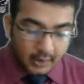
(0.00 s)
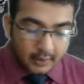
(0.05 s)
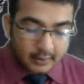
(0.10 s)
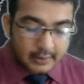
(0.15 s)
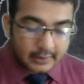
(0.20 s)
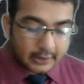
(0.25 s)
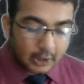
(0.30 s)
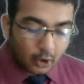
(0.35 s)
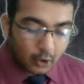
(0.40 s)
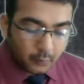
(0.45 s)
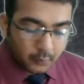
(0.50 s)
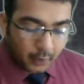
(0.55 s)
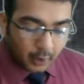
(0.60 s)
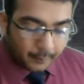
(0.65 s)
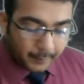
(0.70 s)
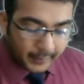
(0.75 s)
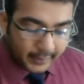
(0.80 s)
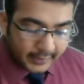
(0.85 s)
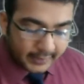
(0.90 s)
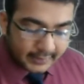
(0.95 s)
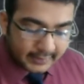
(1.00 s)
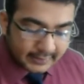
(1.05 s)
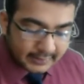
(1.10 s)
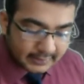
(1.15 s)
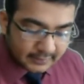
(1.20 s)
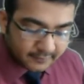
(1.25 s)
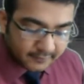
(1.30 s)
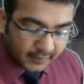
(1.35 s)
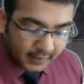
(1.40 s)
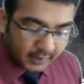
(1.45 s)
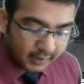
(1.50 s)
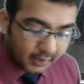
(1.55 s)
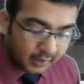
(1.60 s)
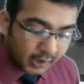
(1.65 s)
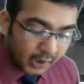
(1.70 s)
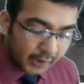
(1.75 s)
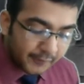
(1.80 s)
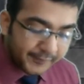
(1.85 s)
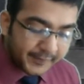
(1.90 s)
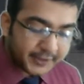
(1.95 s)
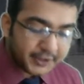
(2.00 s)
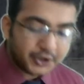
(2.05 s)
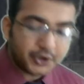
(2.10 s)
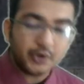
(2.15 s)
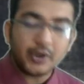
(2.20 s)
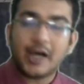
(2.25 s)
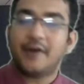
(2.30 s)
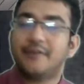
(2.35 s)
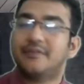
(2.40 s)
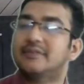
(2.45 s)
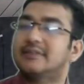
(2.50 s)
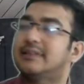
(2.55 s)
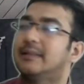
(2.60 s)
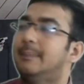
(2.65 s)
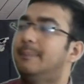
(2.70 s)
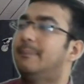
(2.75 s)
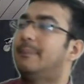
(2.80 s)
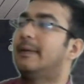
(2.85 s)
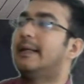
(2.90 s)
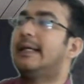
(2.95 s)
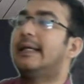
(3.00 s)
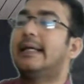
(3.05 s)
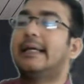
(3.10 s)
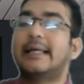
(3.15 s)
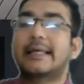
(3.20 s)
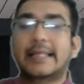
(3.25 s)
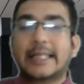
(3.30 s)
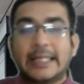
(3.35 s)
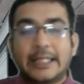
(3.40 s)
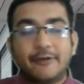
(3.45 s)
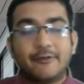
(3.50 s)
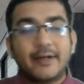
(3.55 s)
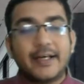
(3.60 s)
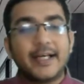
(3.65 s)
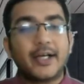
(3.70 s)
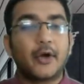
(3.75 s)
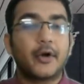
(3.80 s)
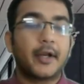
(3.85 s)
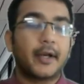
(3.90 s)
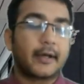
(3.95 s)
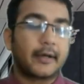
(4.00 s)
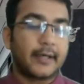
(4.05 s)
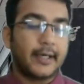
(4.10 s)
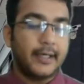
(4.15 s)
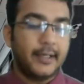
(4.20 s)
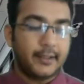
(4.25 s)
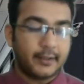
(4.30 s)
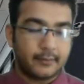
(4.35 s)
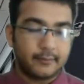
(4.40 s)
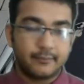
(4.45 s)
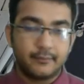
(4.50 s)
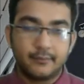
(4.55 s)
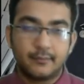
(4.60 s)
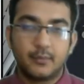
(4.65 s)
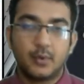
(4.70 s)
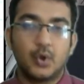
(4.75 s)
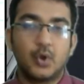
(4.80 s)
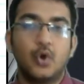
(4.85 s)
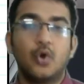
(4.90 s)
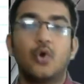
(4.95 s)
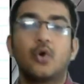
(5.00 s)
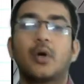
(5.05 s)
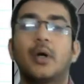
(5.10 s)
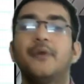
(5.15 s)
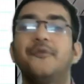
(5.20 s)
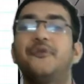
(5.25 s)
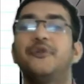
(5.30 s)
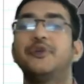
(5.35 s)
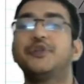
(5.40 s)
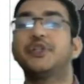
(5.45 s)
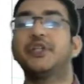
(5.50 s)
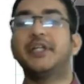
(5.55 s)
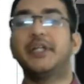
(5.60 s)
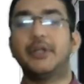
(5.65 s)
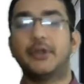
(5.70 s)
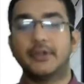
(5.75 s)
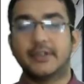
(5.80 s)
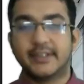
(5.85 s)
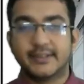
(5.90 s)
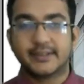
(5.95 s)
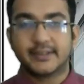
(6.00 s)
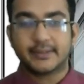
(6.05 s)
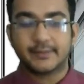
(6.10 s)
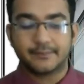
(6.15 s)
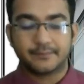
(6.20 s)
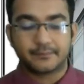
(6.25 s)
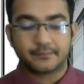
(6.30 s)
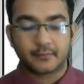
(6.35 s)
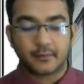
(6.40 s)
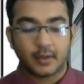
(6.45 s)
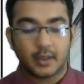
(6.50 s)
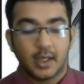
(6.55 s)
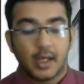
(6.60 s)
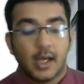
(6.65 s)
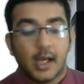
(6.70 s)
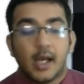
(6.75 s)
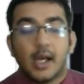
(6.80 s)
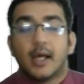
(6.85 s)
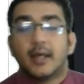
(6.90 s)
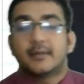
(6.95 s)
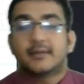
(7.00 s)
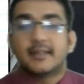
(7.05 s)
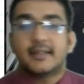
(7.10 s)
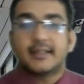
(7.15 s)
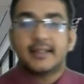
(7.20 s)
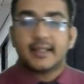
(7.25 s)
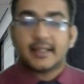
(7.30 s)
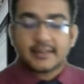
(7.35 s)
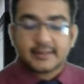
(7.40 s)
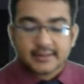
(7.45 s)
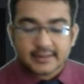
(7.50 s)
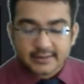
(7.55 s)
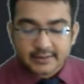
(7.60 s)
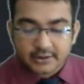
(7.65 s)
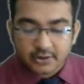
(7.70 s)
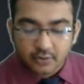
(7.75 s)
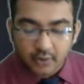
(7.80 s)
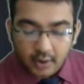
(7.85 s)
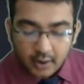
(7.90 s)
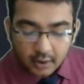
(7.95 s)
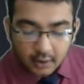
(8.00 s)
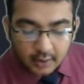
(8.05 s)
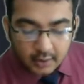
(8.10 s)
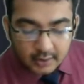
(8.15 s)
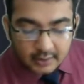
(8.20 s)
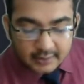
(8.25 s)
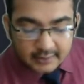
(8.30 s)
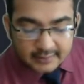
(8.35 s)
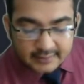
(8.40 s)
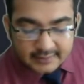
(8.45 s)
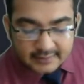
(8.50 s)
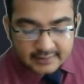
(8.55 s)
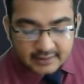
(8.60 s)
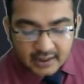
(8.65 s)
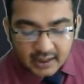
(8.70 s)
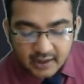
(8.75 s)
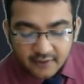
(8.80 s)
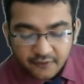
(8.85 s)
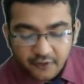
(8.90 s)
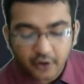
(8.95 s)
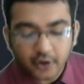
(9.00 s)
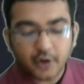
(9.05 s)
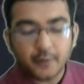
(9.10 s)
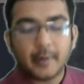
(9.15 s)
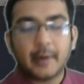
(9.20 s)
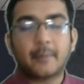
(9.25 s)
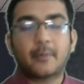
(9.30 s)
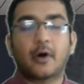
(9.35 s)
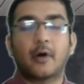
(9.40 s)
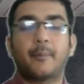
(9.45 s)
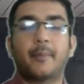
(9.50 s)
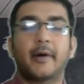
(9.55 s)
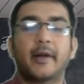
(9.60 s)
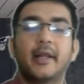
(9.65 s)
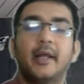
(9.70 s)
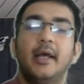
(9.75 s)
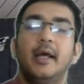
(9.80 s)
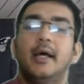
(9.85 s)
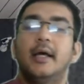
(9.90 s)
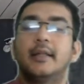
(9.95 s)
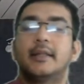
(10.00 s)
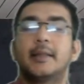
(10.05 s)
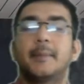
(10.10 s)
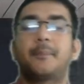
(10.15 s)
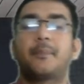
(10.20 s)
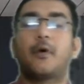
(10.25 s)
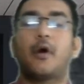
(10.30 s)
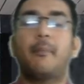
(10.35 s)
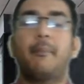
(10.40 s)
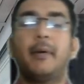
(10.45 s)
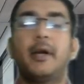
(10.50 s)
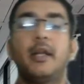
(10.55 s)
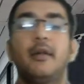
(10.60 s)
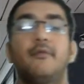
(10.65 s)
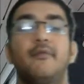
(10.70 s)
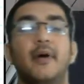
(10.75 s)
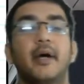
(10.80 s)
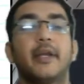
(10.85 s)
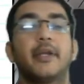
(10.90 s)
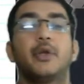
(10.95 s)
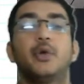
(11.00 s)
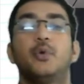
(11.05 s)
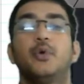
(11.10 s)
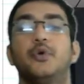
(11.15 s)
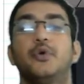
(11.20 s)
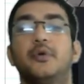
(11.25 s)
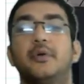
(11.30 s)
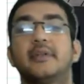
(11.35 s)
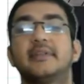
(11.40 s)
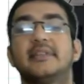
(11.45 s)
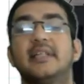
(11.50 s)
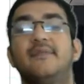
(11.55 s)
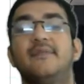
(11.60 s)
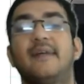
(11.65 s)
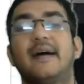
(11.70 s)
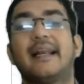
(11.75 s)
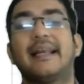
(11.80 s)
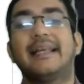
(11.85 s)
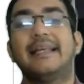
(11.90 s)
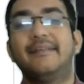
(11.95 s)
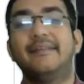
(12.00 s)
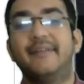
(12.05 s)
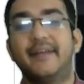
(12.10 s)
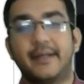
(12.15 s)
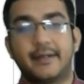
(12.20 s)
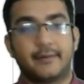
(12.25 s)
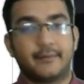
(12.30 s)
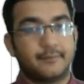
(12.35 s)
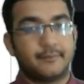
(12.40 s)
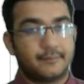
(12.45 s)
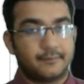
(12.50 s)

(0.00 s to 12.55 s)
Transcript: Let out property is one which you have simply given it on a rent, no confusion into this. The next is your self-occupied property, the property where you yourself are living.